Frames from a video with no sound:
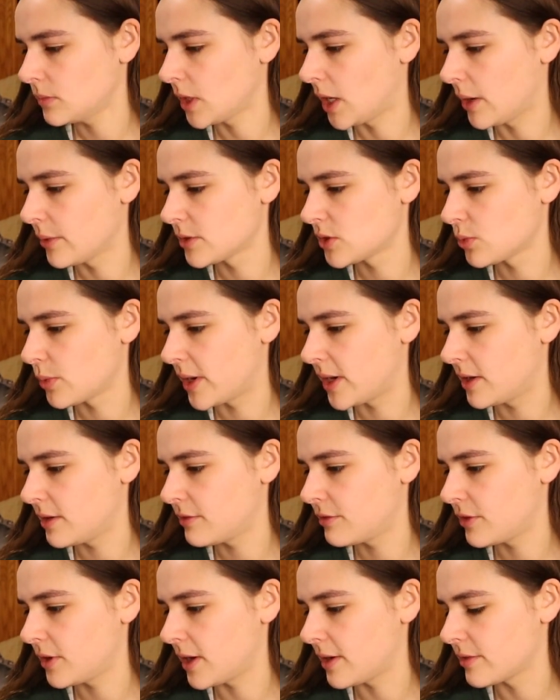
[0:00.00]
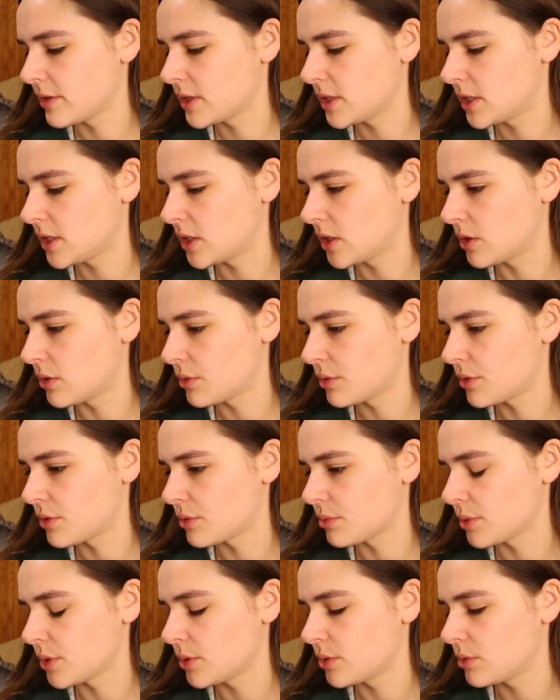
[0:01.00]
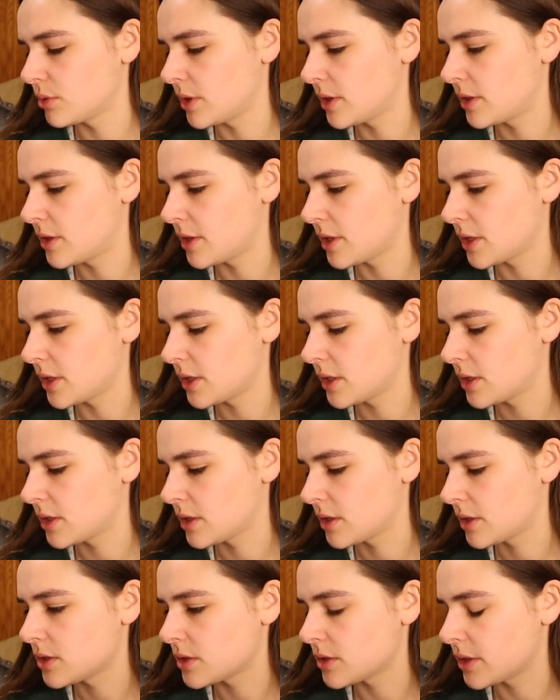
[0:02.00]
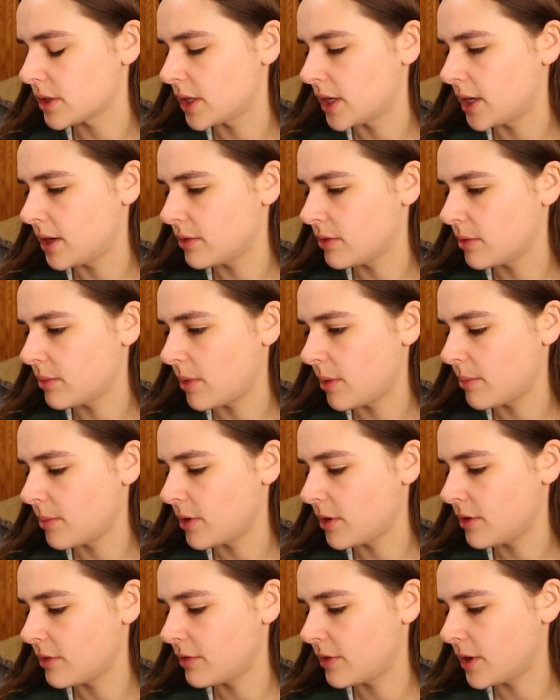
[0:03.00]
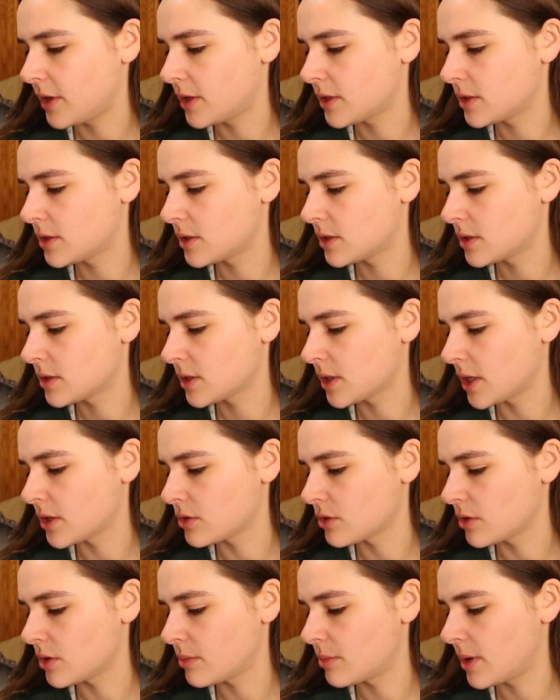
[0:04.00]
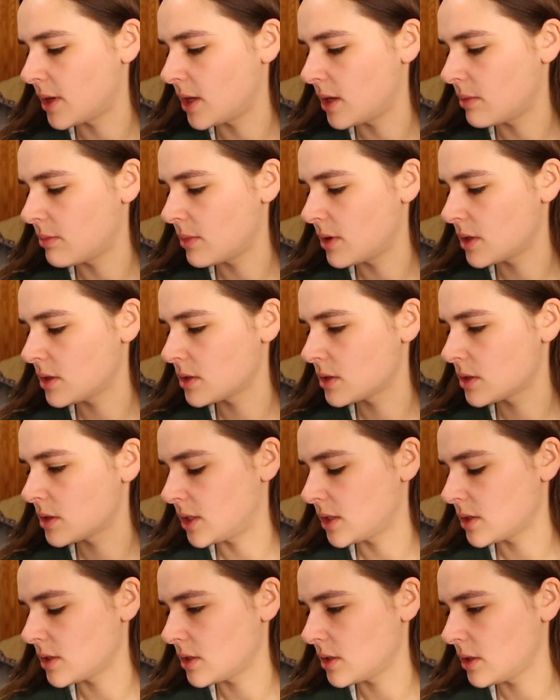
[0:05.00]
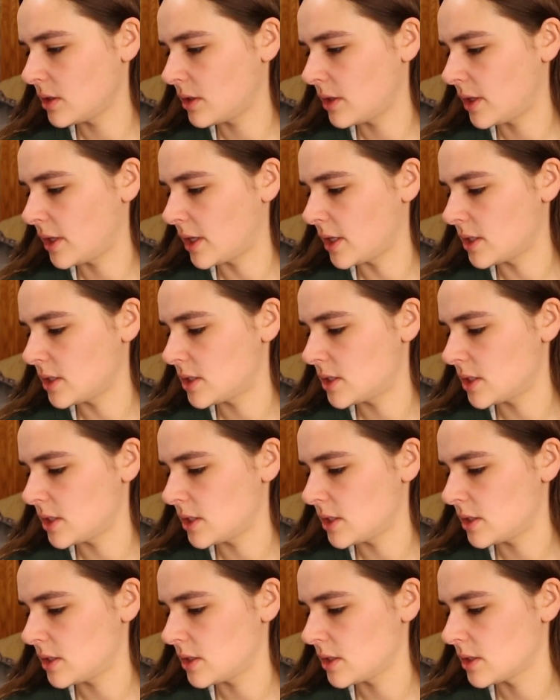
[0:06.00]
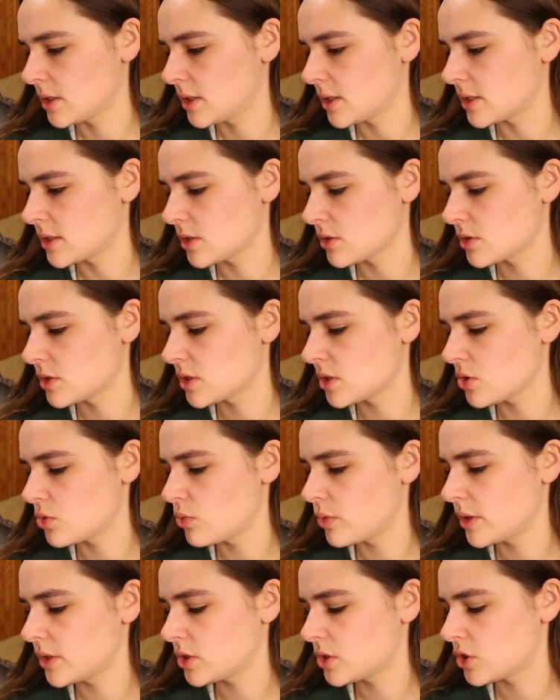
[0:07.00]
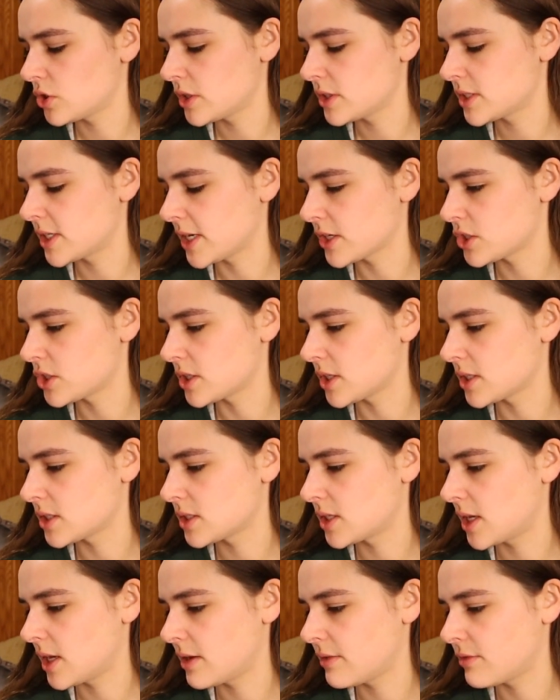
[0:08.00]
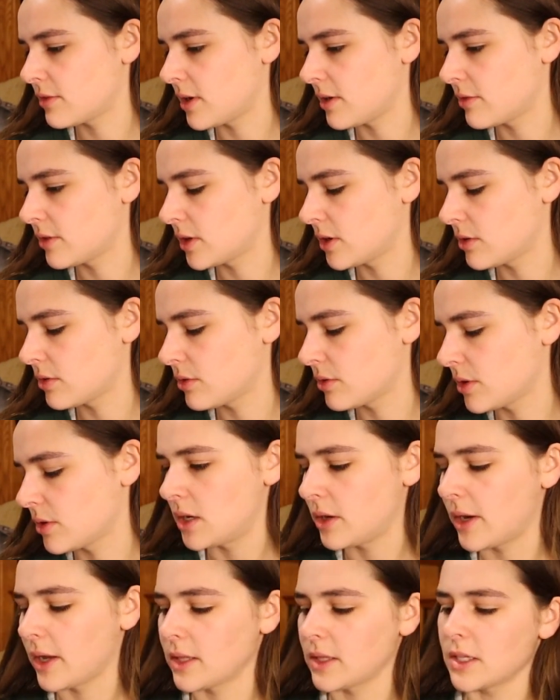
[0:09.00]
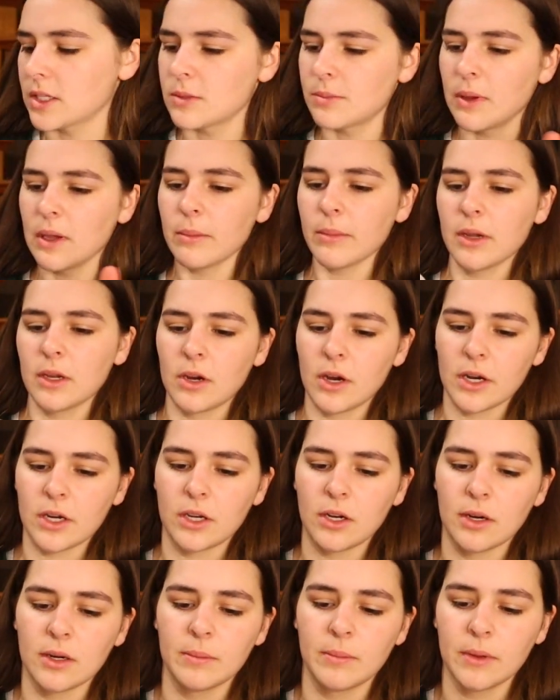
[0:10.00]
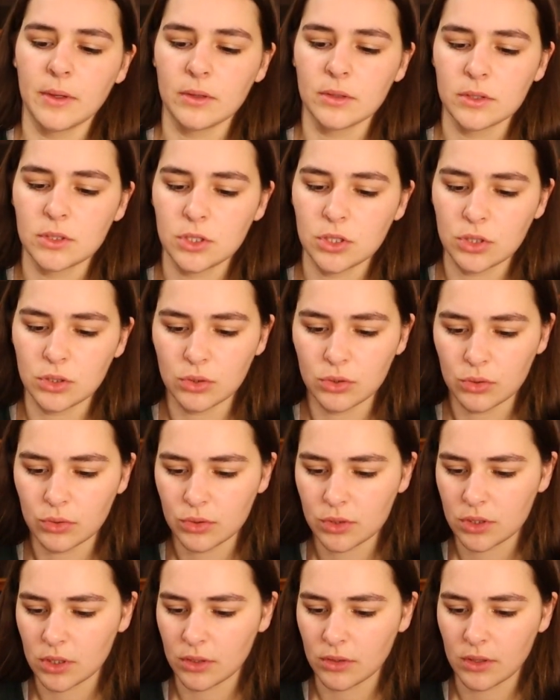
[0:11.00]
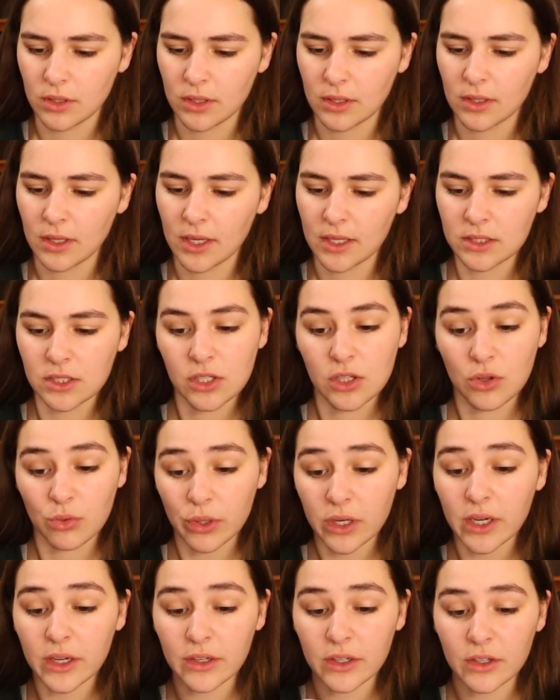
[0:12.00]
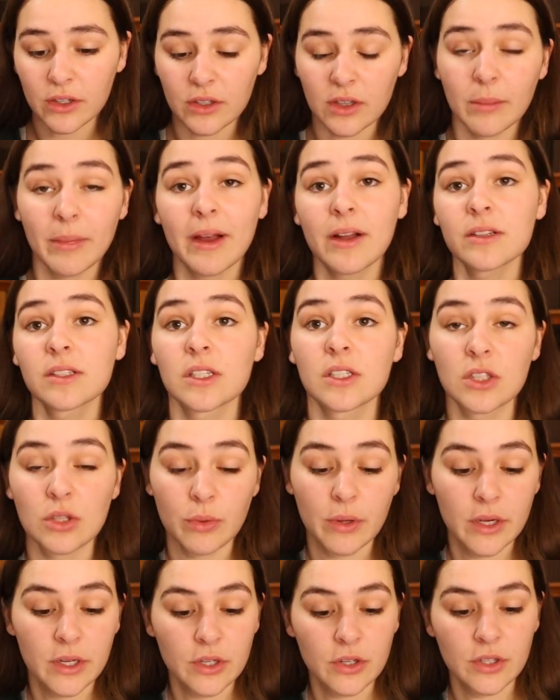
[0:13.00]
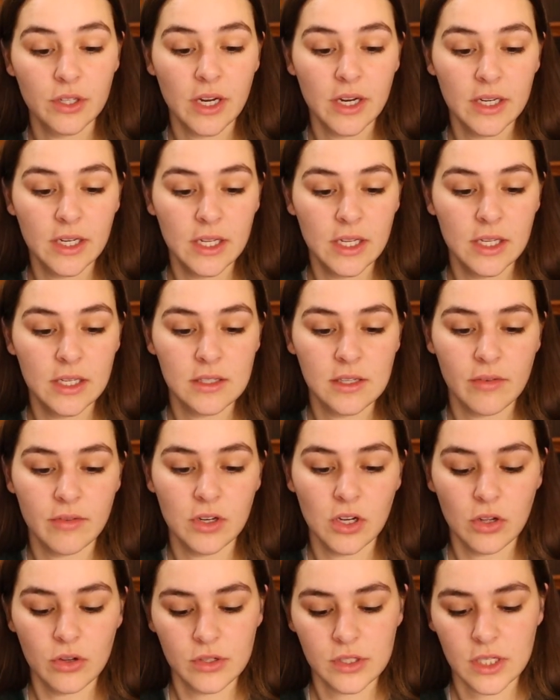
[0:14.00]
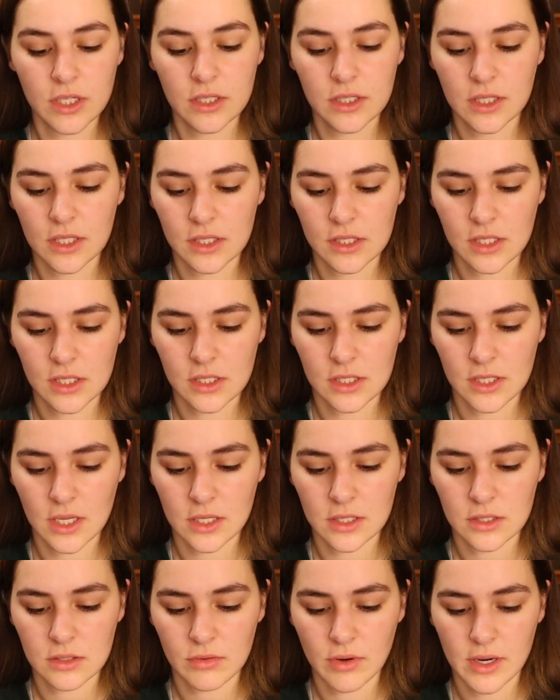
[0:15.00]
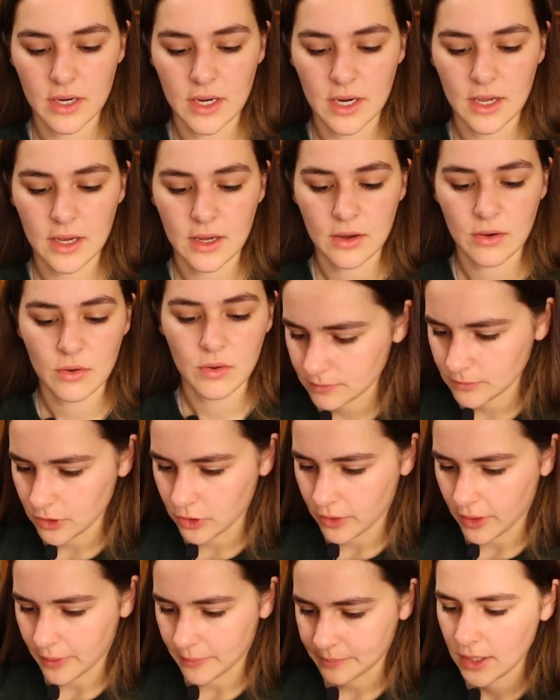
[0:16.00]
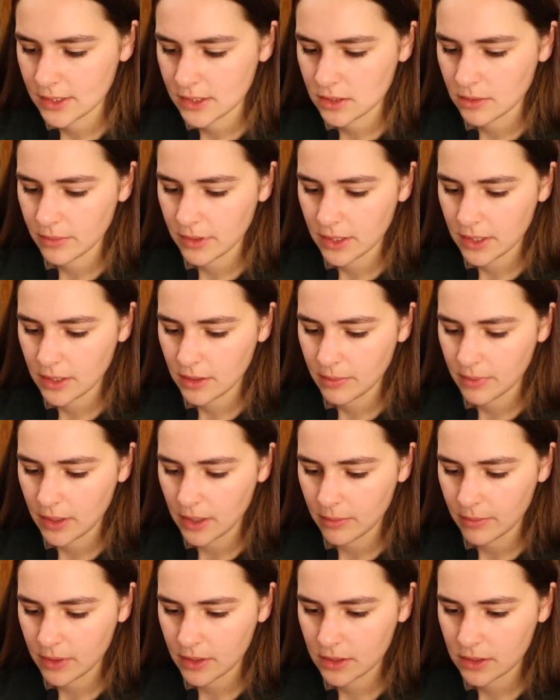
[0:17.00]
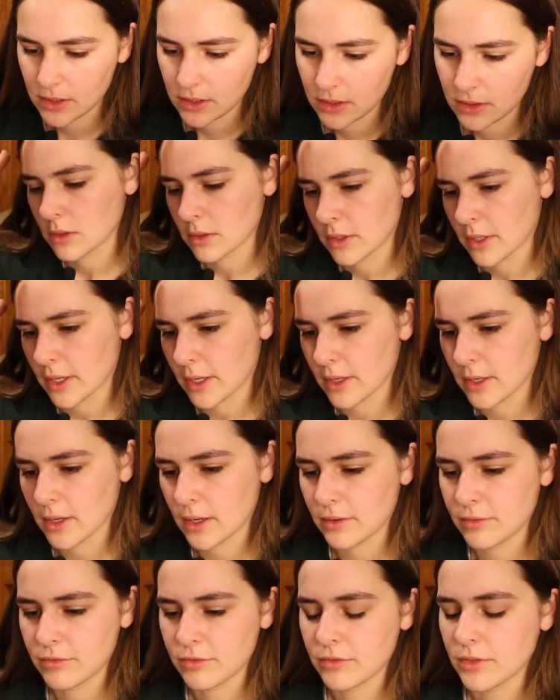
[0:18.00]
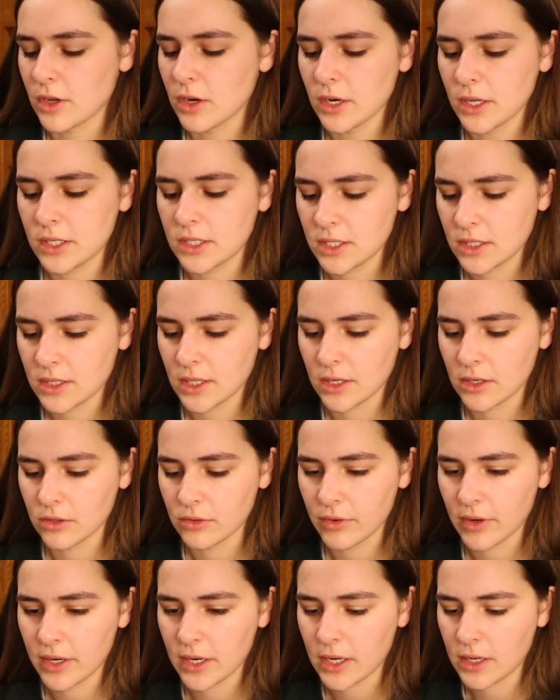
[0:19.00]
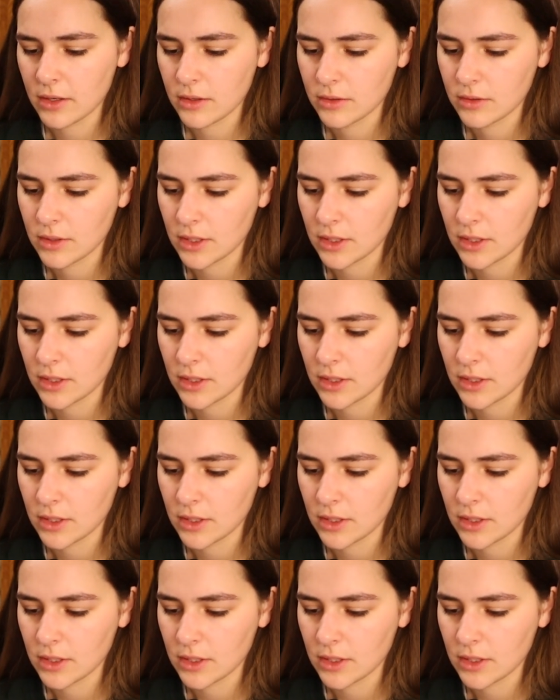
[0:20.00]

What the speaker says: I was waiting for everything to go through, I think. So I can't remember if I scheduled a payment. Doesn't look like I did, because there's still one transaction that's taking forever to go through. Okay, let's pay my credit card bill too. So it's the balance is $397.60 right now. Okay, I submitted a payment. Okay, I thought I did that already.